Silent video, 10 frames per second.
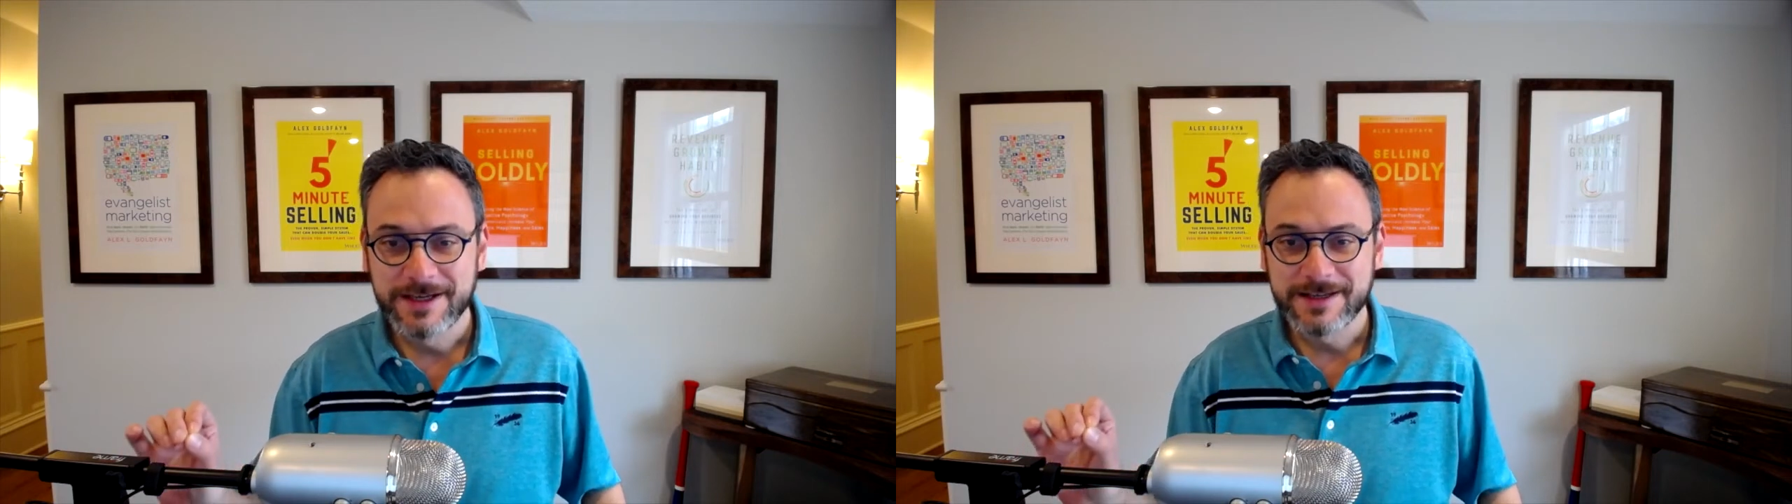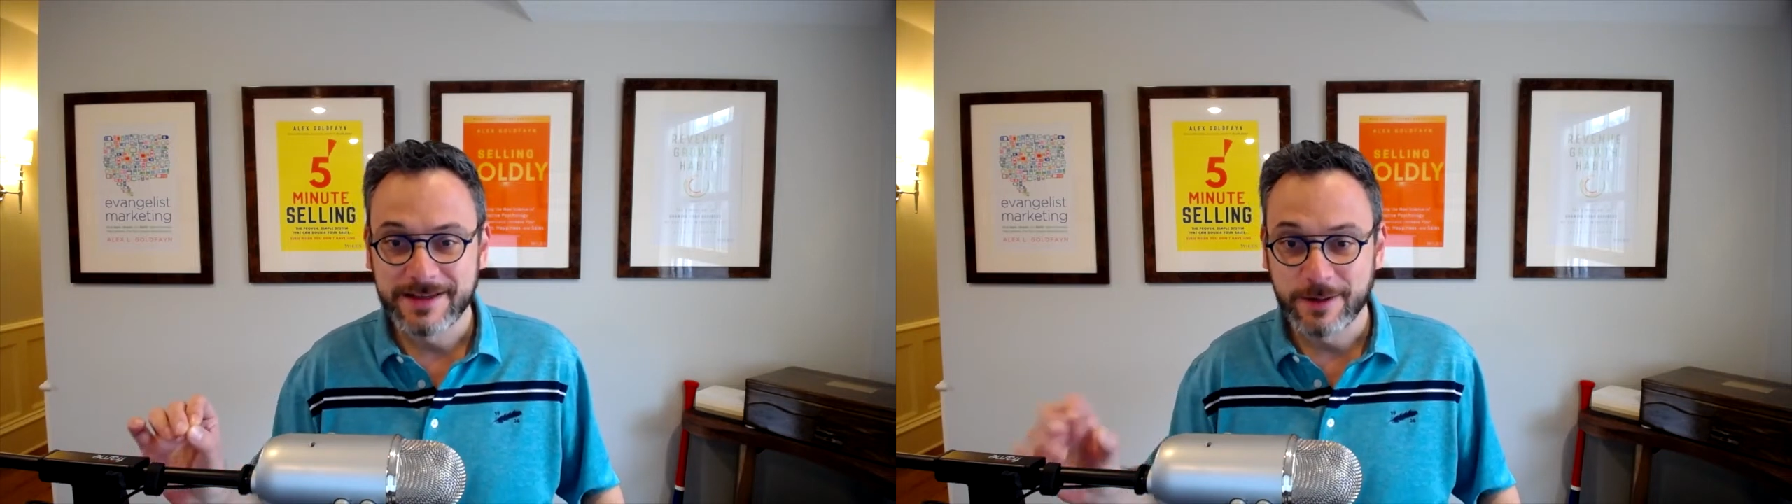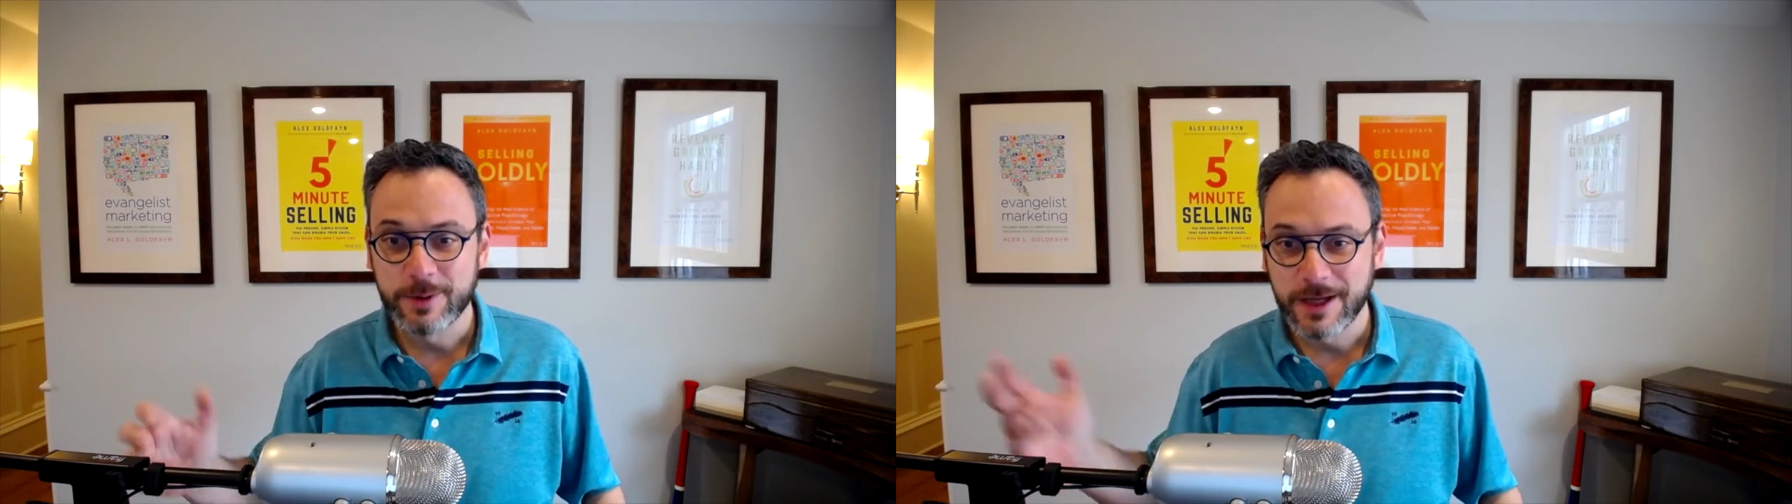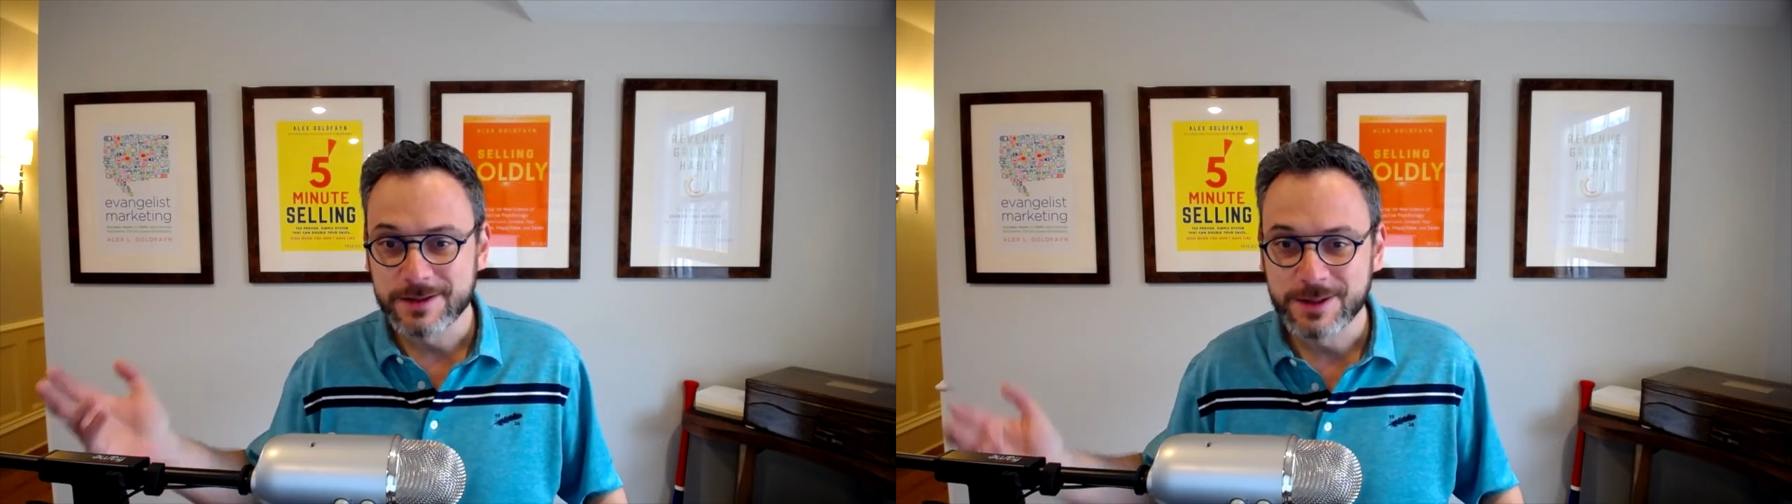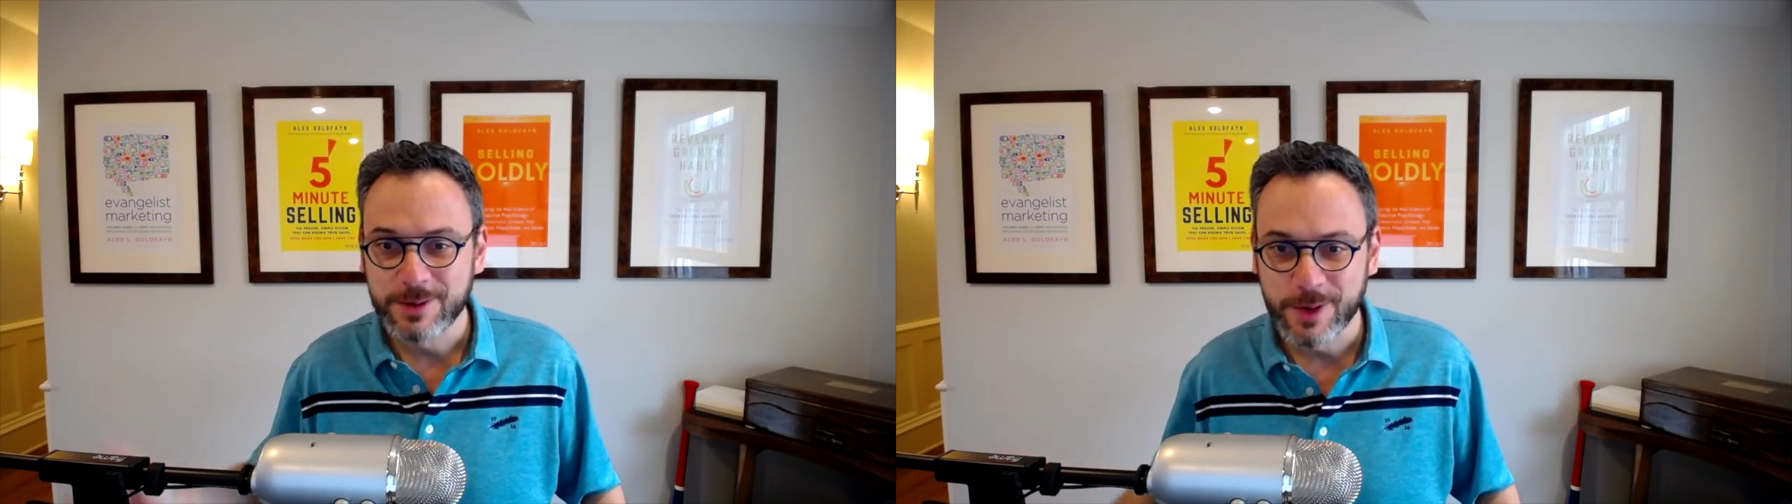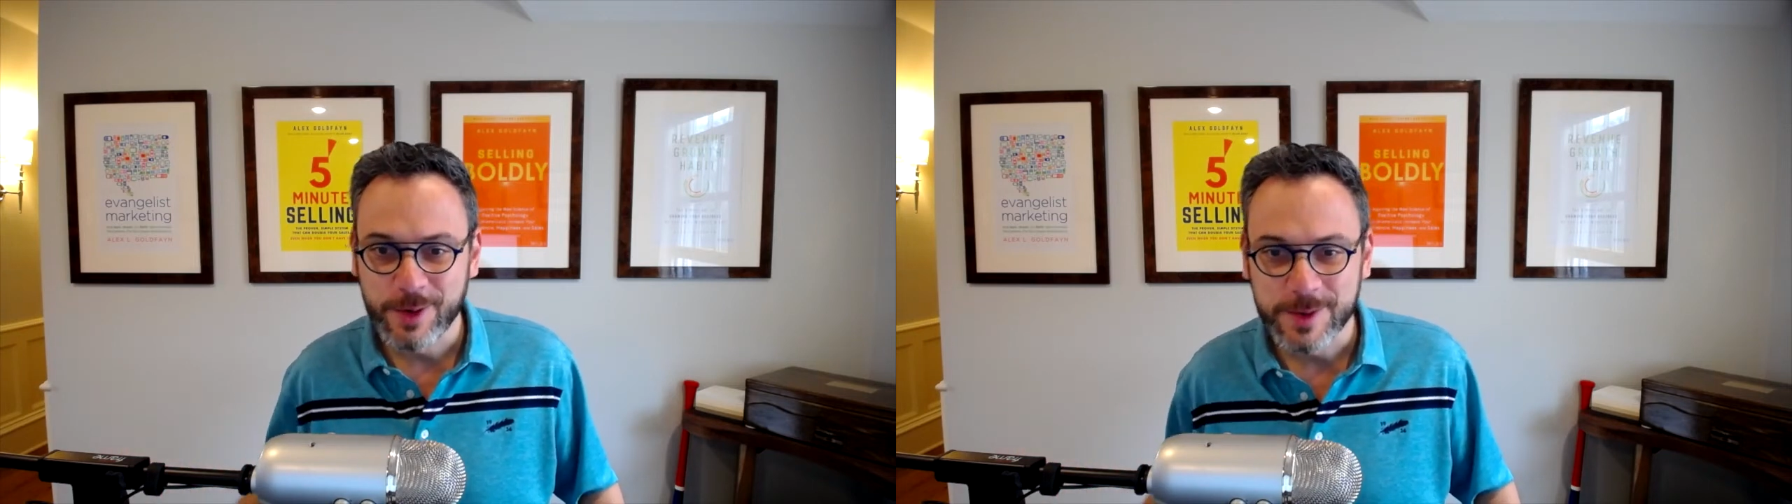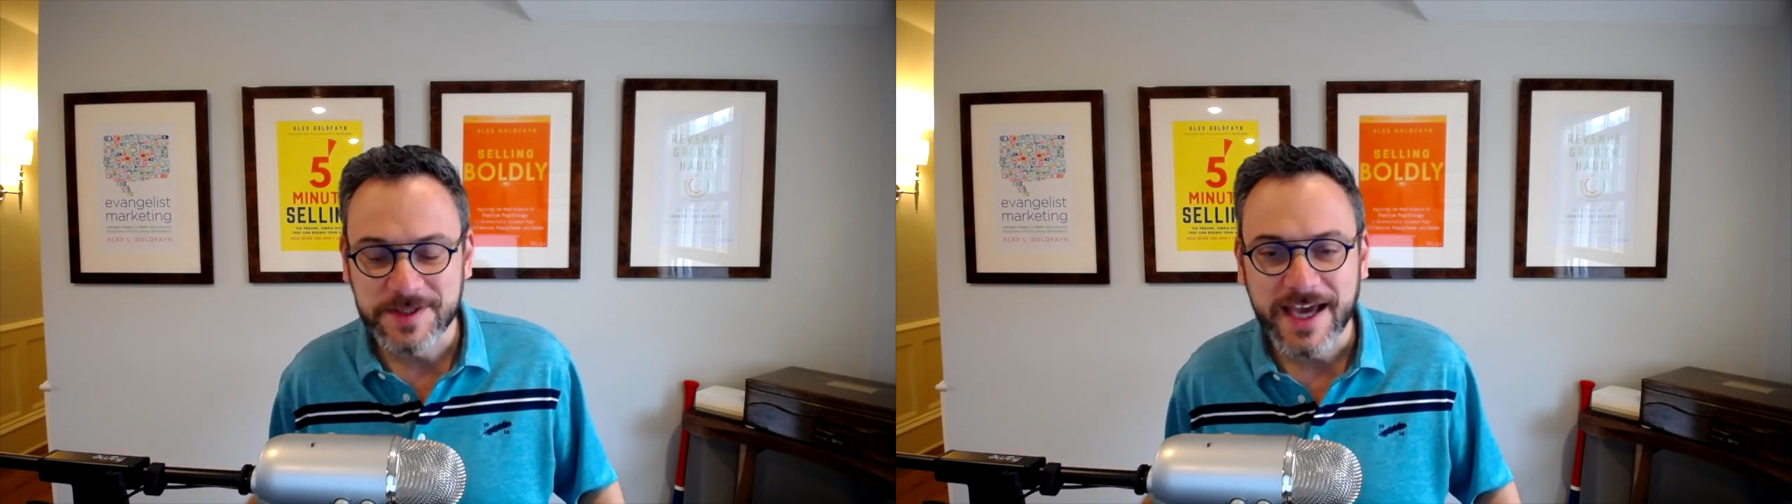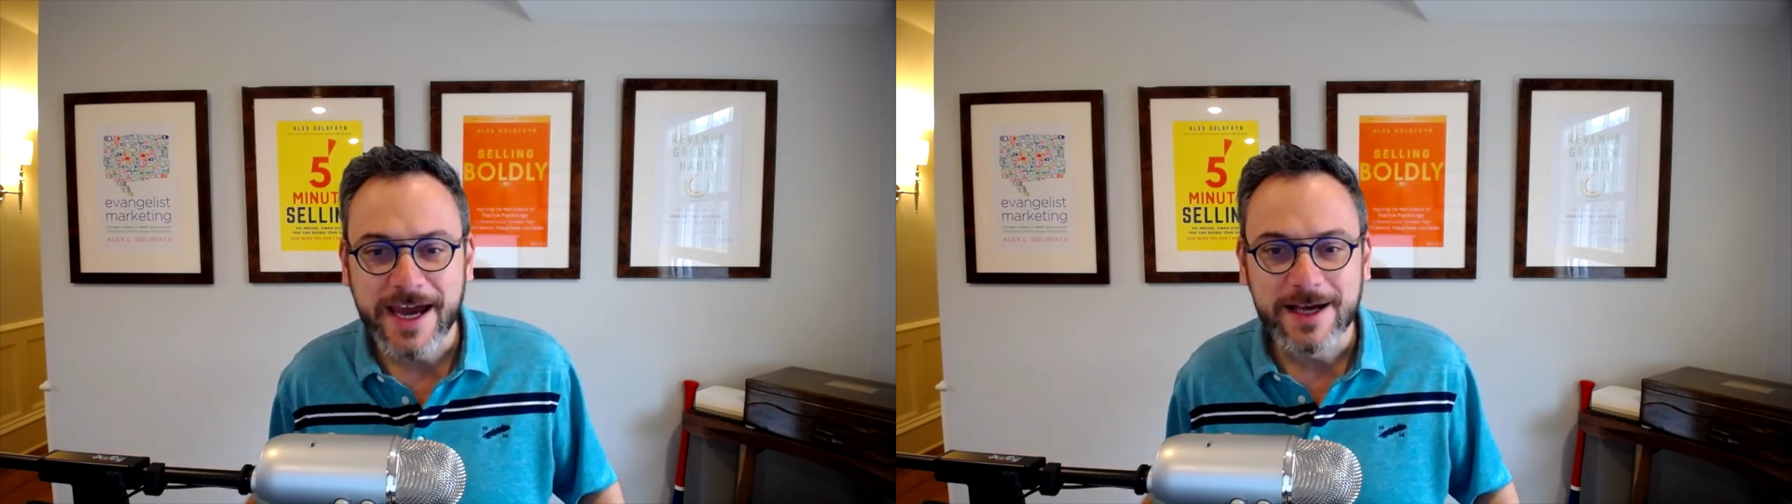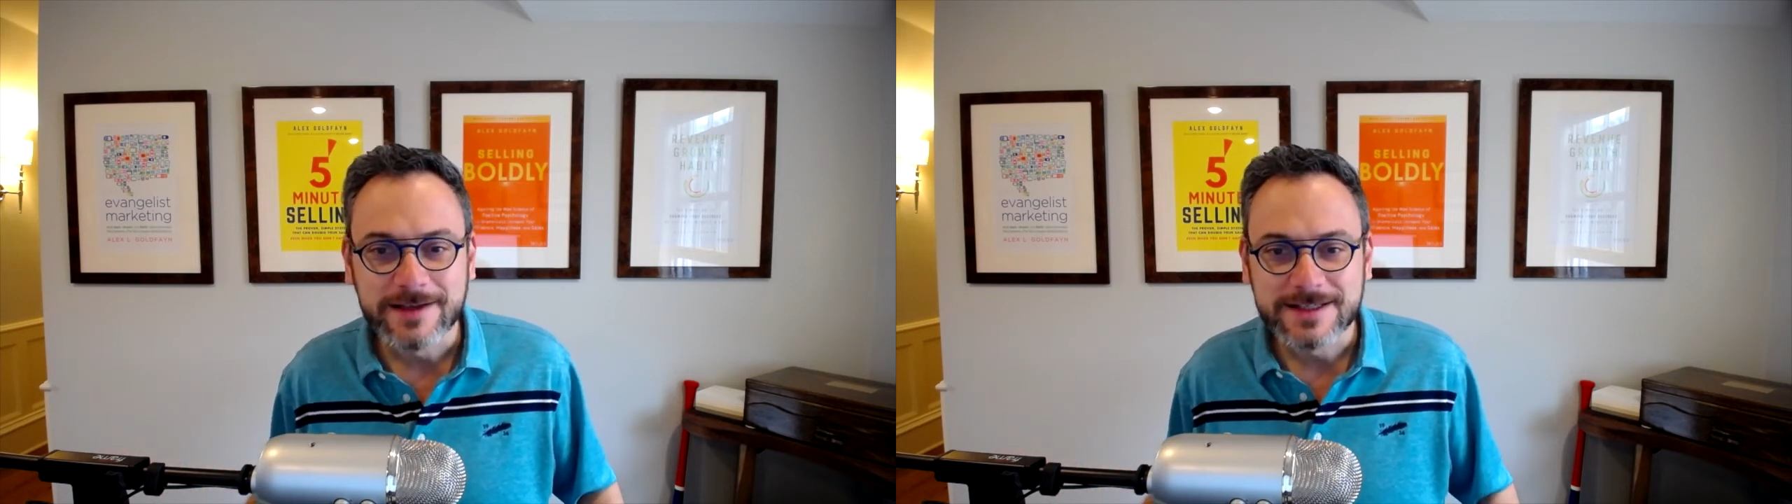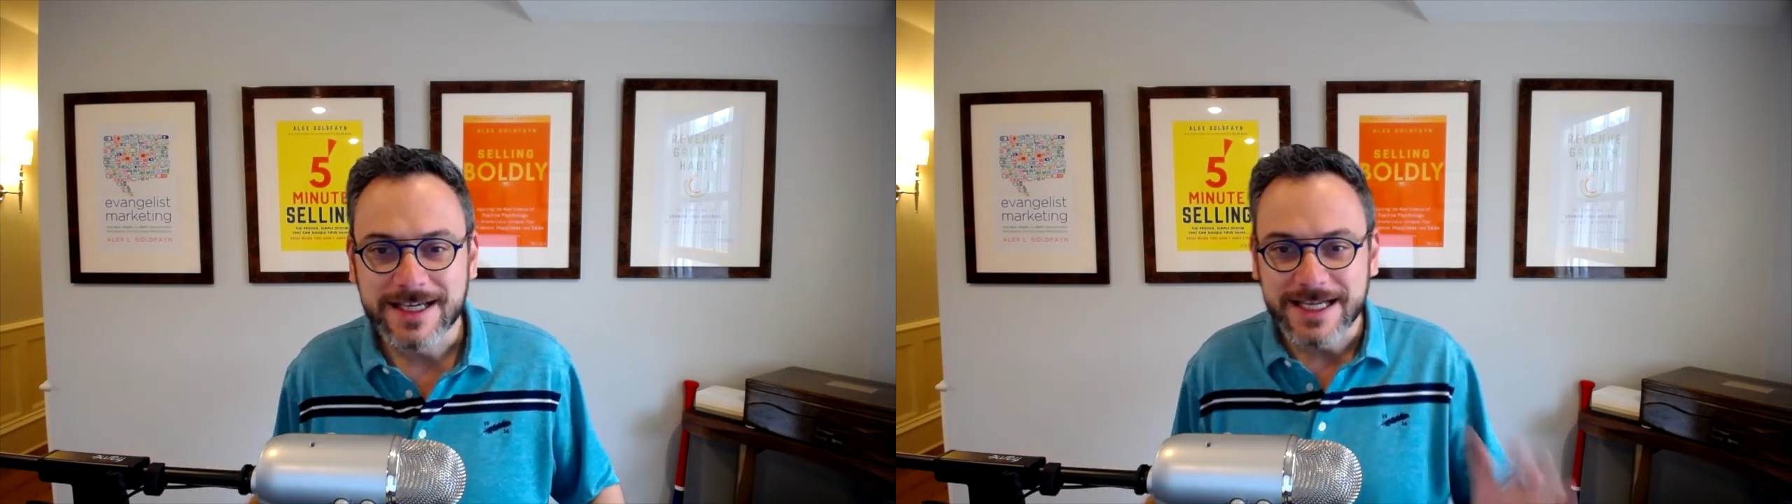that will also grow your sales.